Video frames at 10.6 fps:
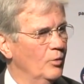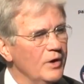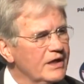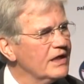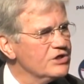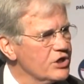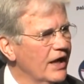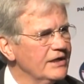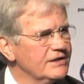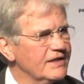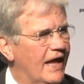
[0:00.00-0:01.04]
We can
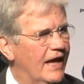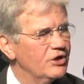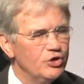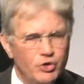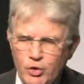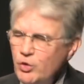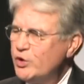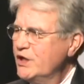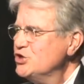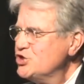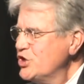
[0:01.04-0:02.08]
change that. You can